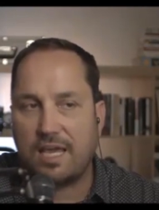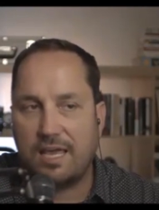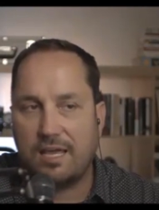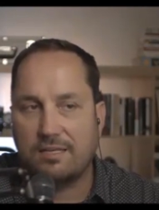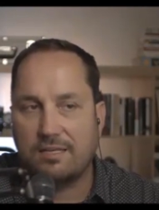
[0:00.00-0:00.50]

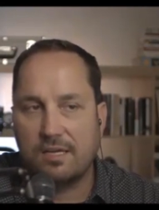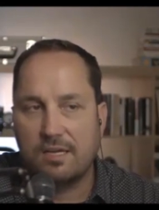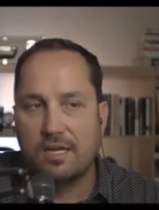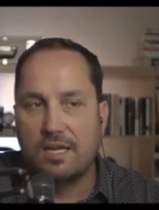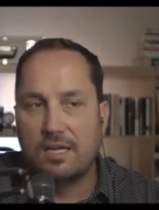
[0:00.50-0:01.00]
and
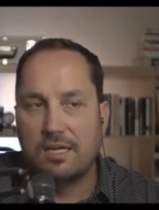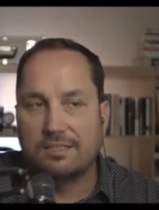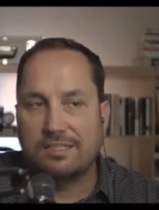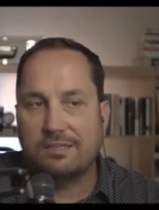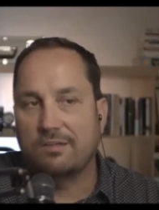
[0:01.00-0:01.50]

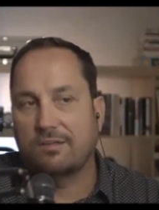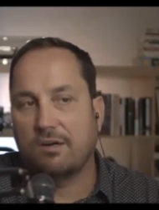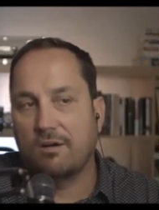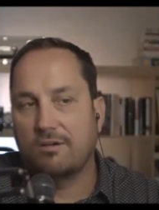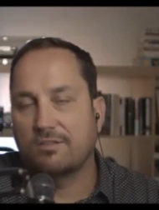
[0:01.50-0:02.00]

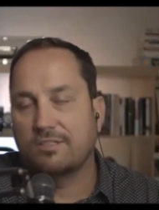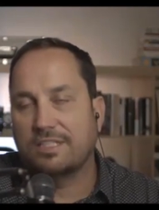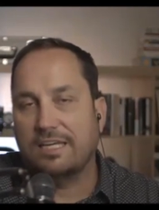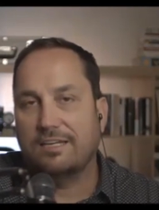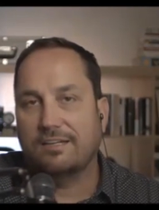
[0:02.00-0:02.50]
kindergartners
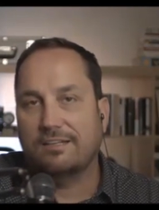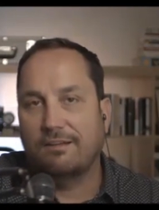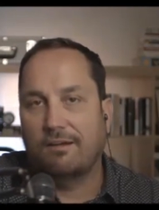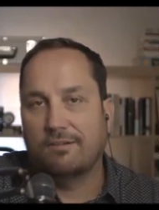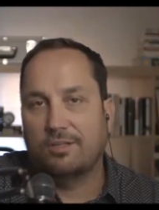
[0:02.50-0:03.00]
getting
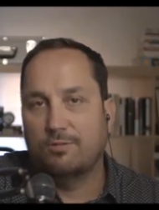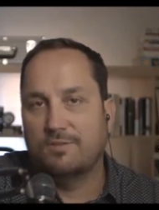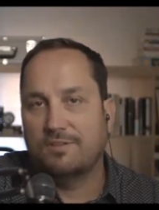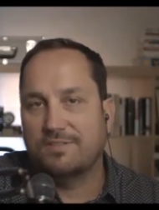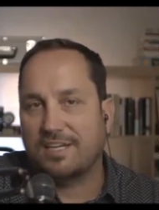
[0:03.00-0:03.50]

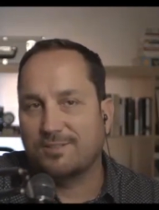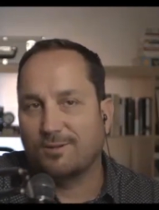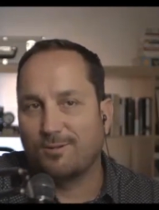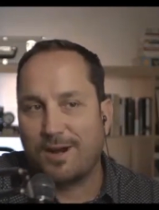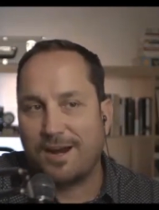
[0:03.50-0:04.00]
accused of sexual
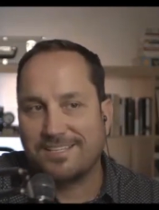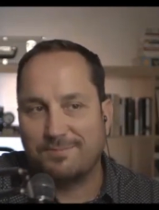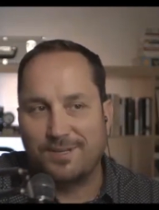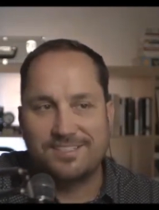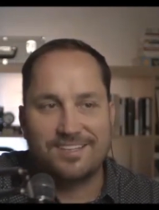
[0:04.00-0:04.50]

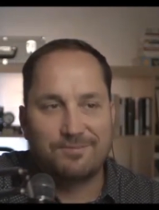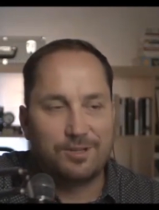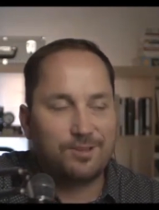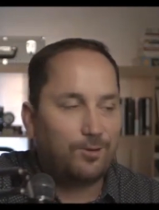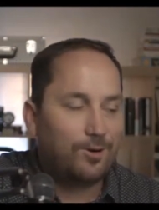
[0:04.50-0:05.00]
harassment
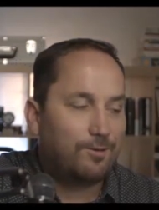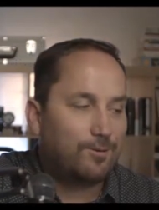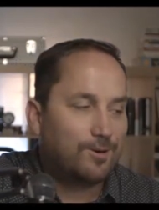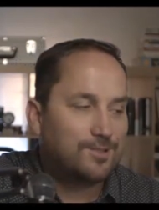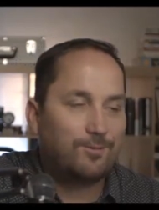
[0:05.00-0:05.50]
with Lori
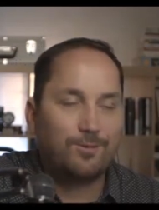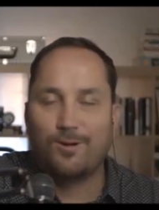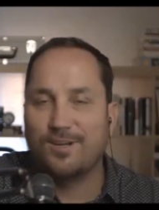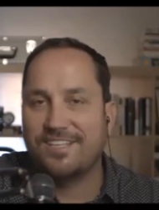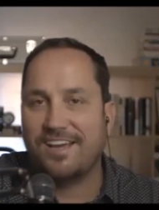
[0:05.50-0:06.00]
Wurtzel.
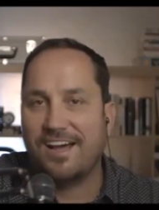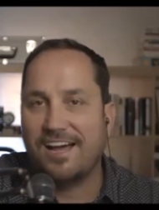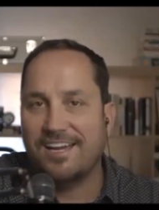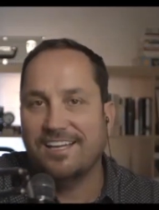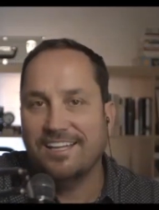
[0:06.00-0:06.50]
Lori, say
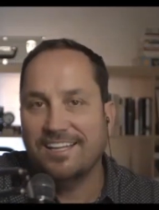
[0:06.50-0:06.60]
hi.